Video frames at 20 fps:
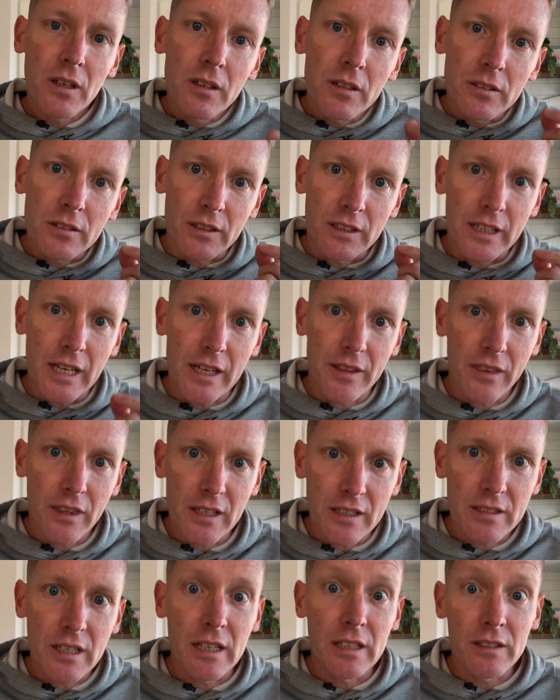to get
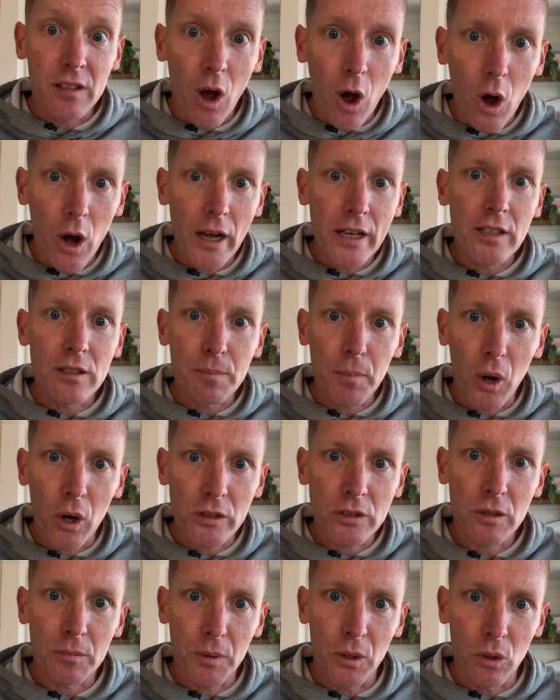this as high as
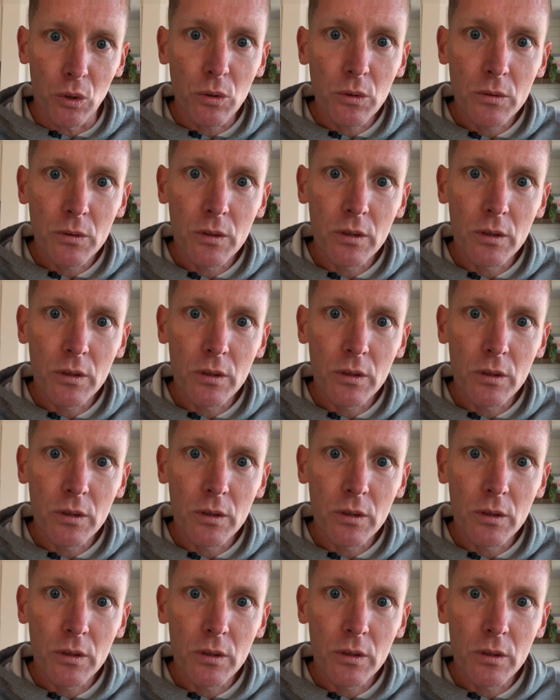possible